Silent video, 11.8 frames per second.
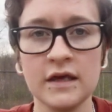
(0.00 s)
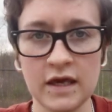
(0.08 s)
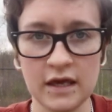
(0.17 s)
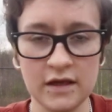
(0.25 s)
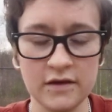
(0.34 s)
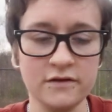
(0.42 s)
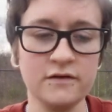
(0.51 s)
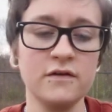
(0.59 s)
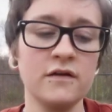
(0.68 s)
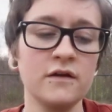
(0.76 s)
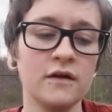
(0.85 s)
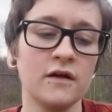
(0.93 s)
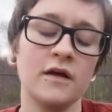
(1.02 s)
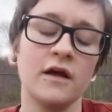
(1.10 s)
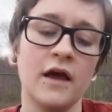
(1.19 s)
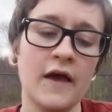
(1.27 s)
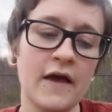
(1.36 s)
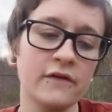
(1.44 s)
Kane
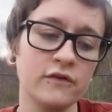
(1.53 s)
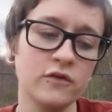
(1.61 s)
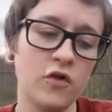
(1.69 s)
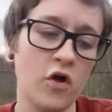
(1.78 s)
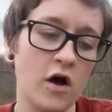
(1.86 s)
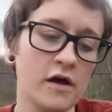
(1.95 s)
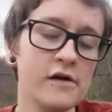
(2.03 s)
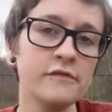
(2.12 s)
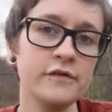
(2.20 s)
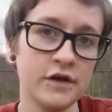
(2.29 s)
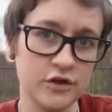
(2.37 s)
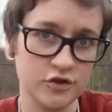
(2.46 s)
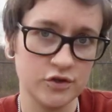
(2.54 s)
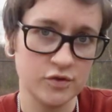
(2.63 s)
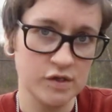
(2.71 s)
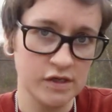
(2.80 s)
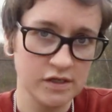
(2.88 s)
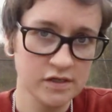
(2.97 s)
has a lot of
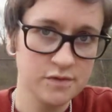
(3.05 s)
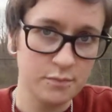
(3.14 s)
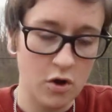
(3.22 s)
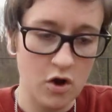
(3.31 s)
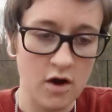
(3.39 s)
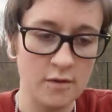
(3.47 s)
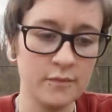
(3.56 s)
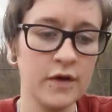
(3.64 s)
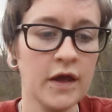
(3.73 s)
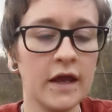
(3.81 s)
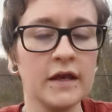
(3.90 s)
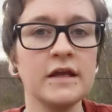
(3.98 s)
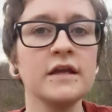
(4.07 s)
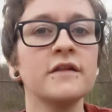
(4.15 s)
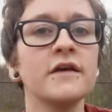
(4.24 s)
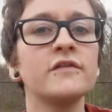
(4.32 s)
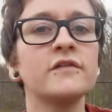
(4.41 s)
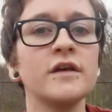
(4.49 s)
issues like his mom, and he
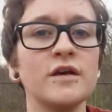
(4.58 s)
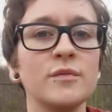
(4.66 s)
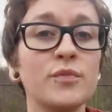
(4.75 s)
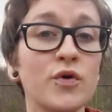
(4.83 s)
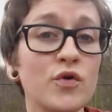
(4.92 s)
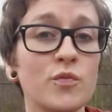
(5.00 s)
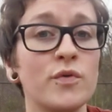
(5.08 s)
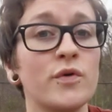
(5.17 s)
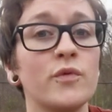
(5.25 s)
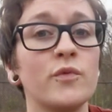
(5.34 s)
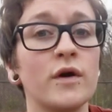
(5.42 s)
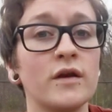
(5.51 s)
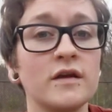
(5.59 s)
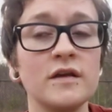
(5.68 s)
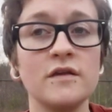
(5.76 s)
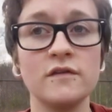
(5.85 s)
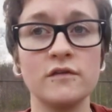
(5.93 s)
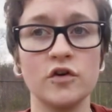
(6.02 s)
likes to eat poop when
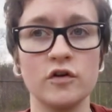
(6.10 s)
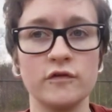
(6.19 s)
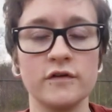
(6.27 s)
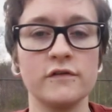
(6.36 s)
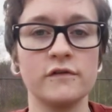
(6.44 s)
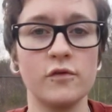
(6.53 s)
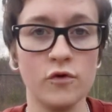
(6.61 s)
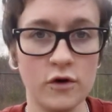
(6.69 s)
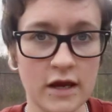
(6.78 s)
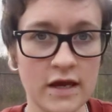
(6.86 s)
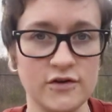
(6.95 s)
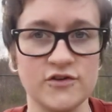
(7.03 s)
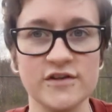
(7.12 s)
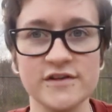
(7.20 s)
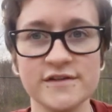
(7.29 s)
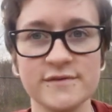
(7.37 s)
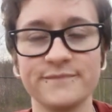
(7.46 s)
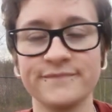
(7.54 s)
he's nervous or
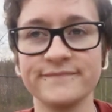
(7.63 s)
anxious.